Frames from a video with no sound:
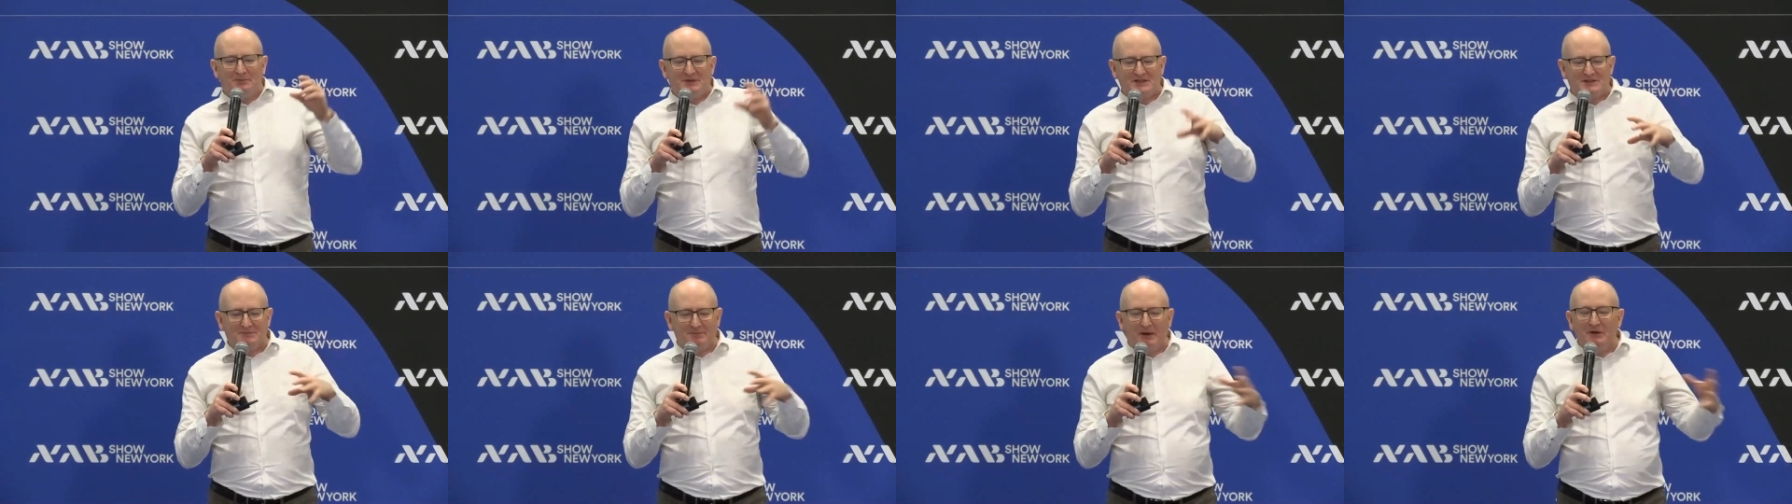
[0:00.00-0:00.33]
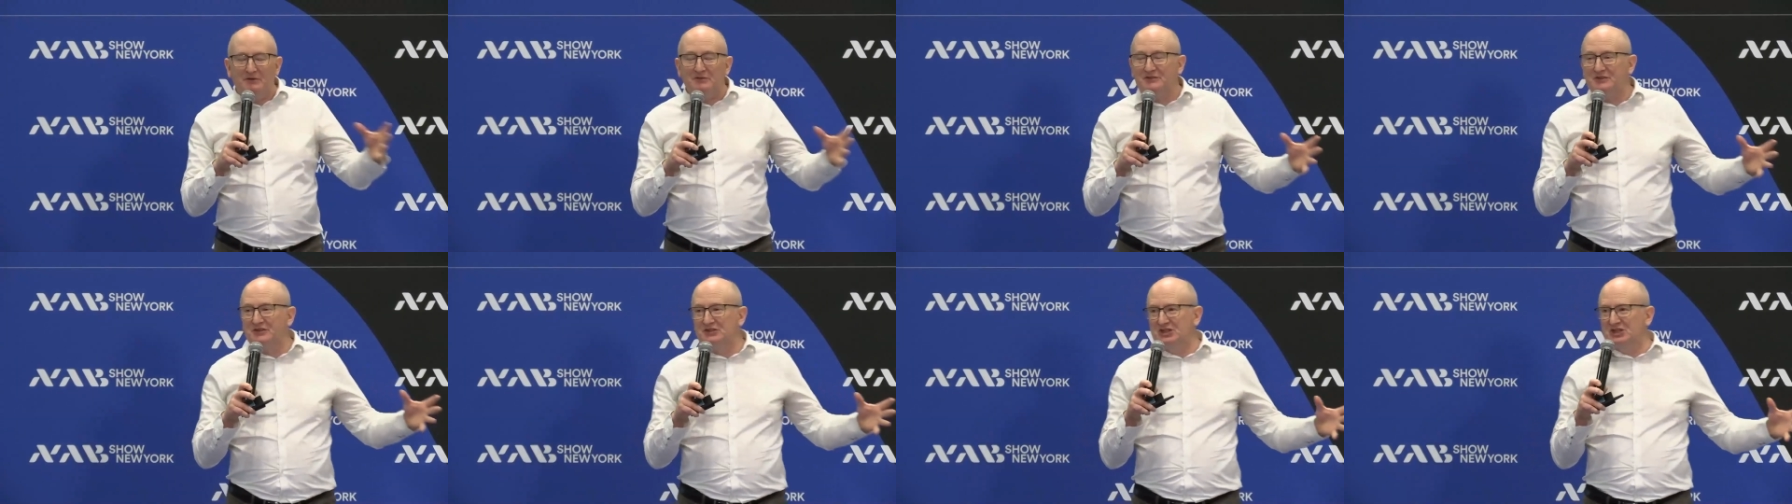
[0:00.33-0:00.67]

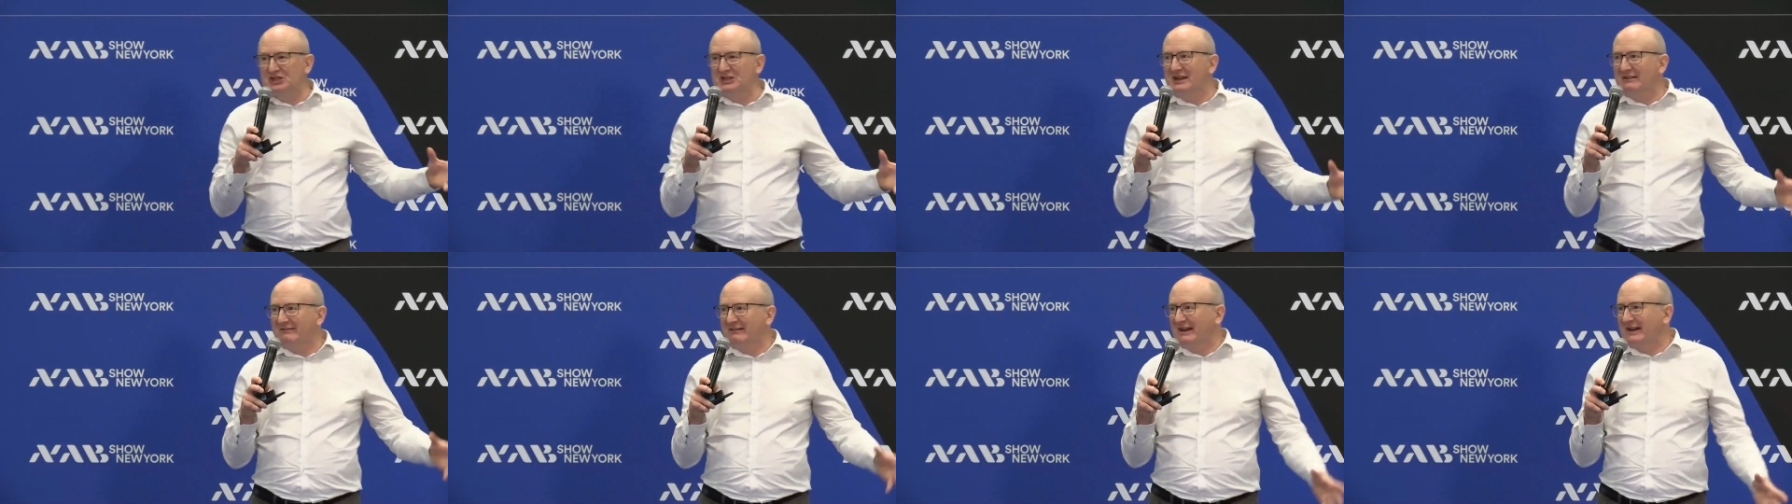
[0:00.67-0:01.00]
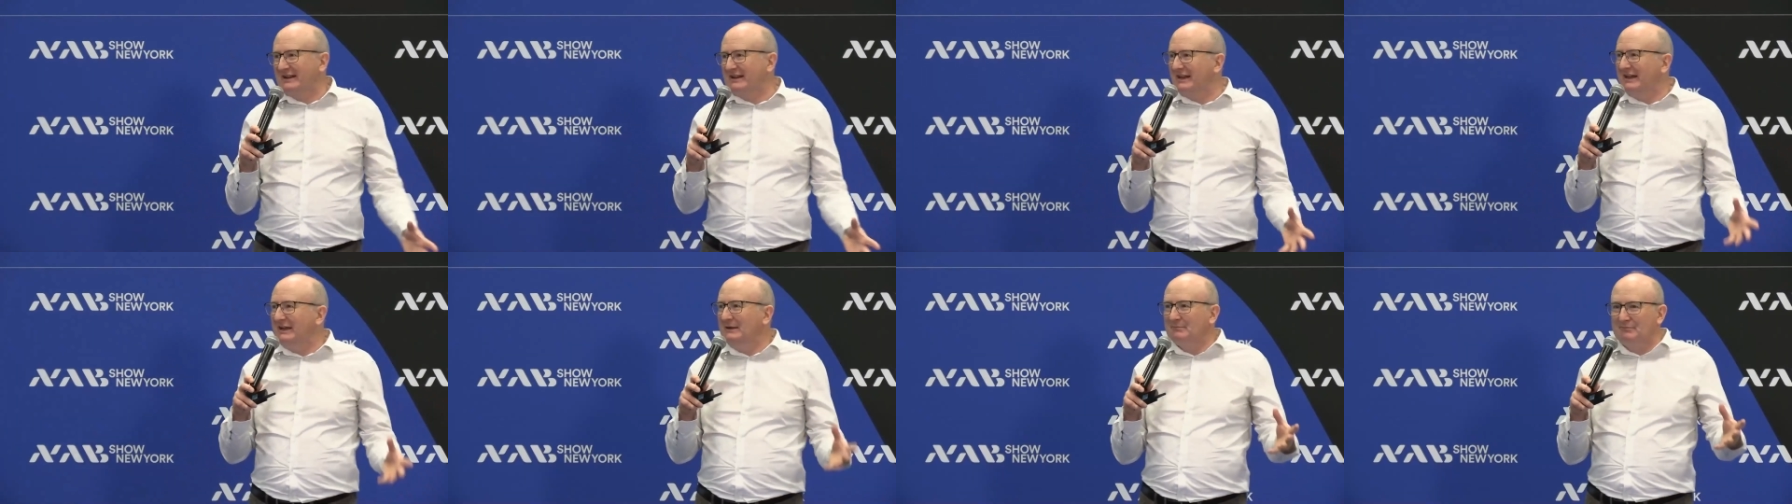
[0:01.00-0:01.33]
bespoke to
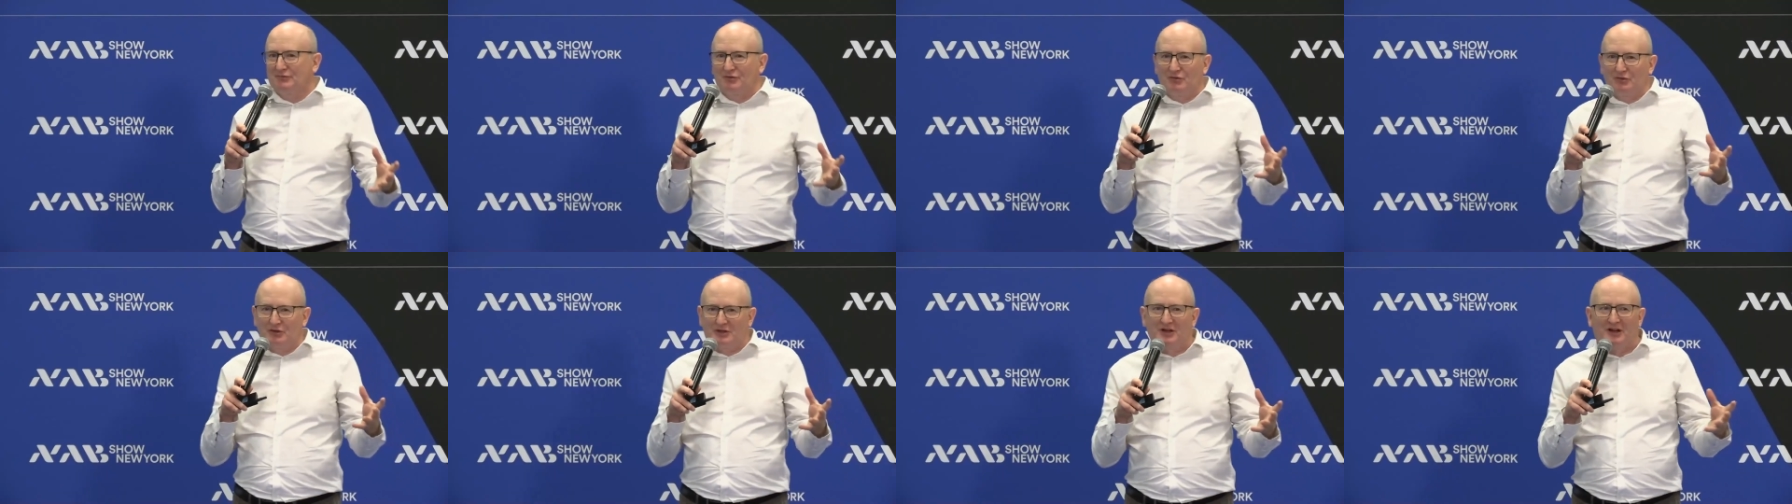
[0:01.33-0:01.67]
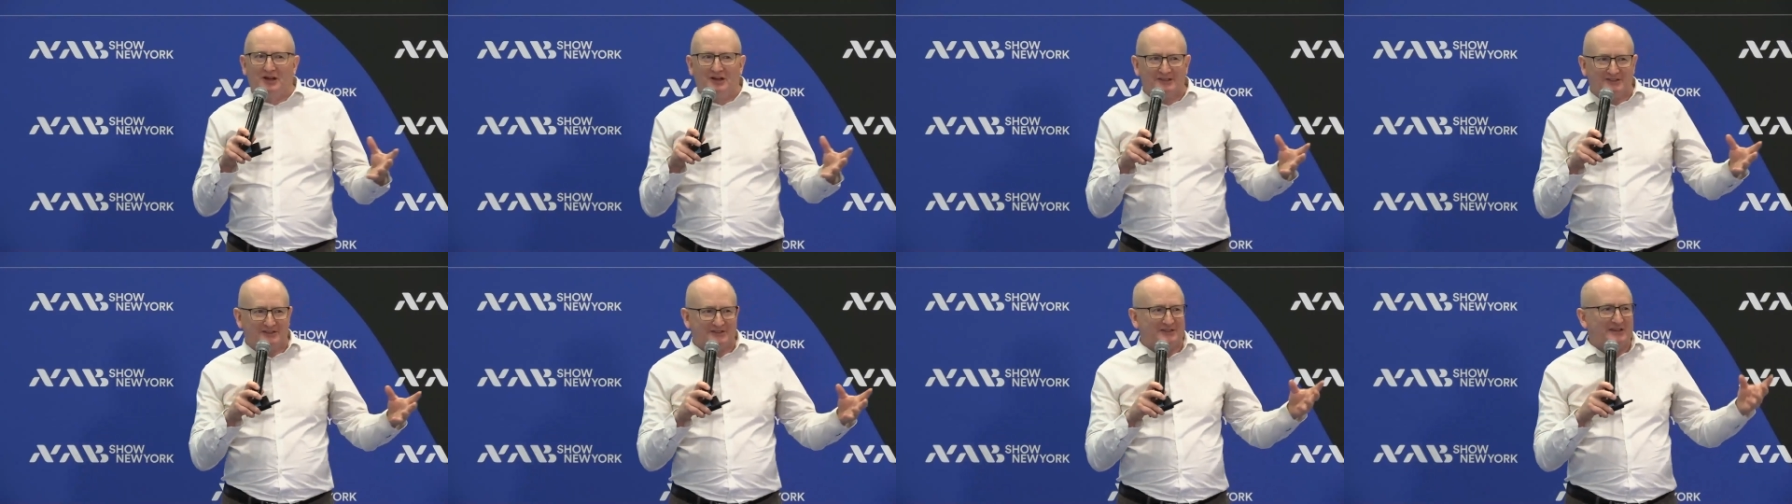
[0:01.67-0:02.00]
generic in
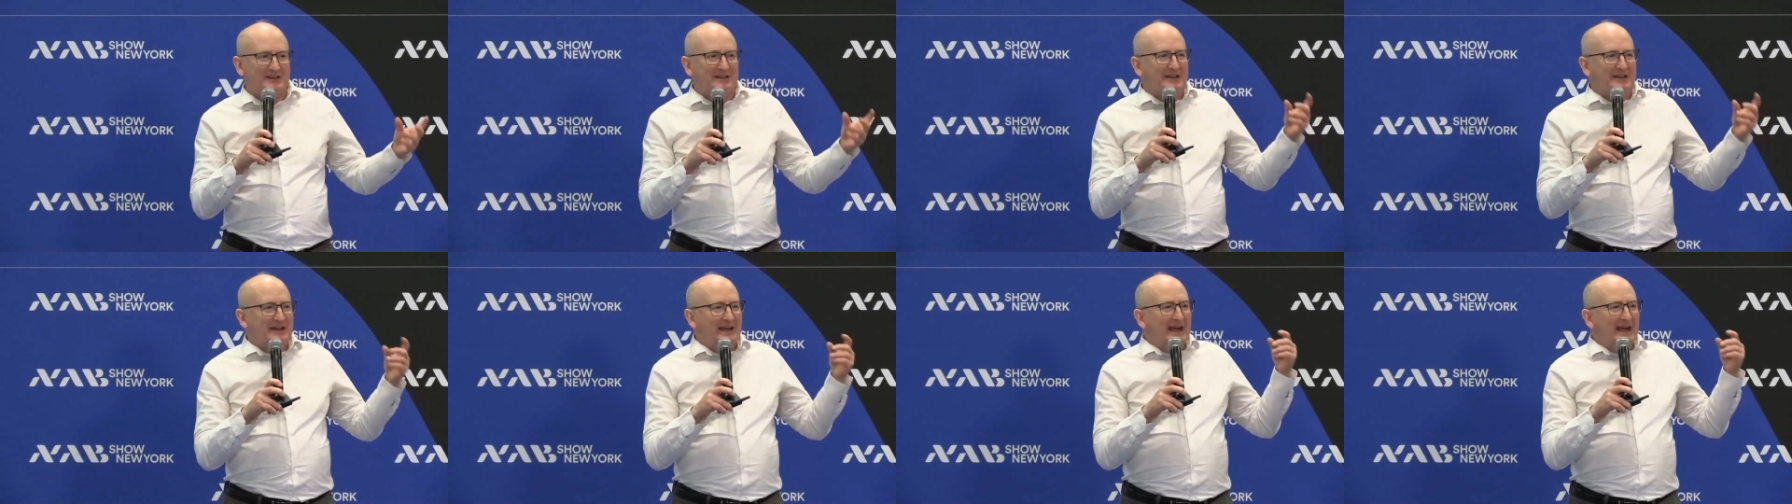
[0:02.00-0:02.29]
broadcast.